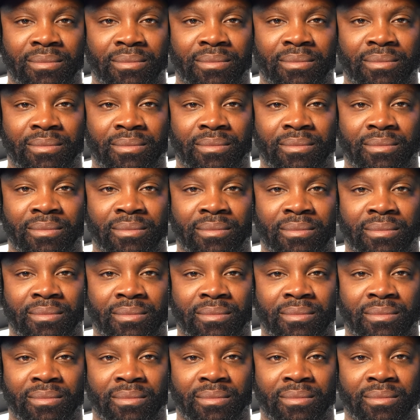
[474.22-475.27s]

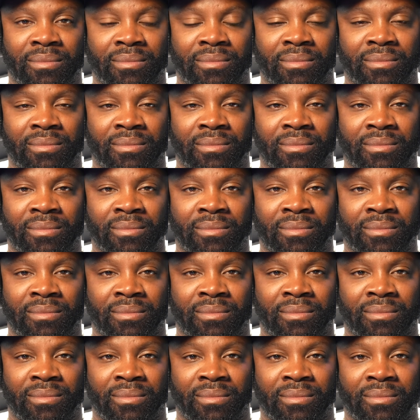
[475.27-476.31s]

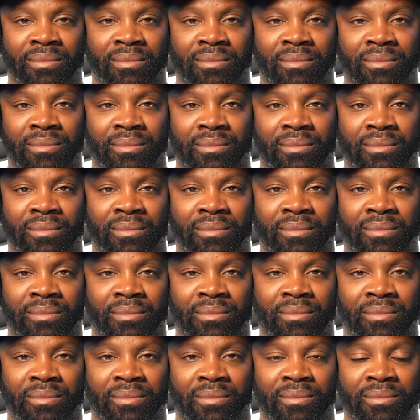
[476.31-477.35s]

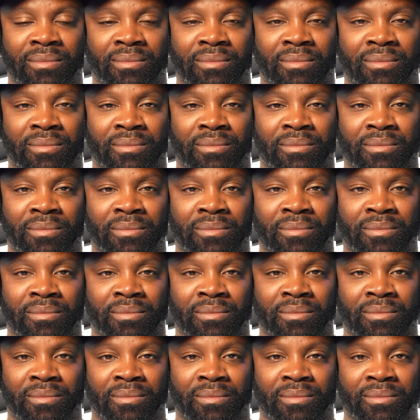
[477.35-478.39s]

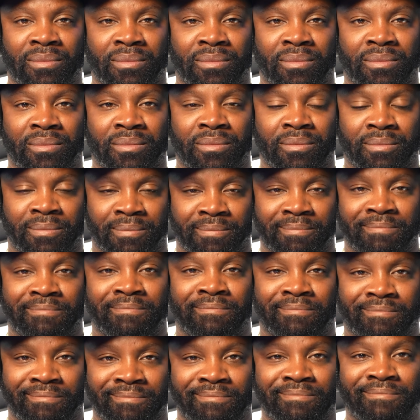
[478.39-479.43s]

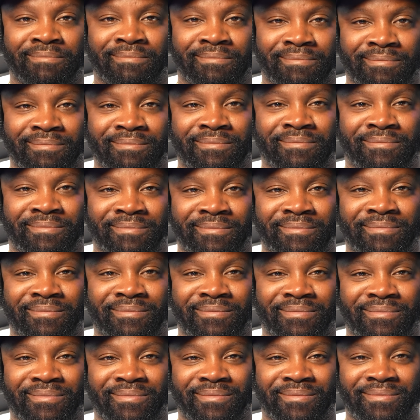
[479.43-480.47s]

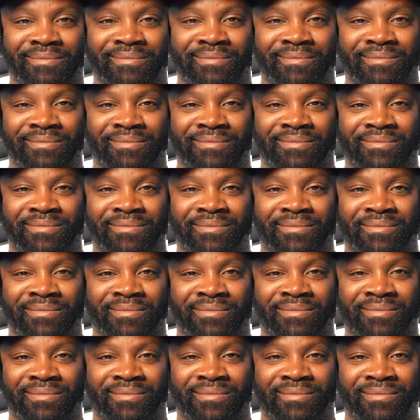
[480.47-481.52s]

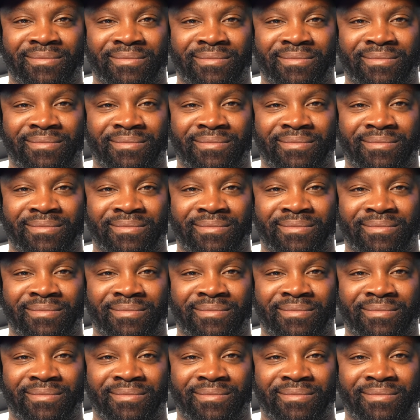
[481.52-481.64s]
This person isn't speaking.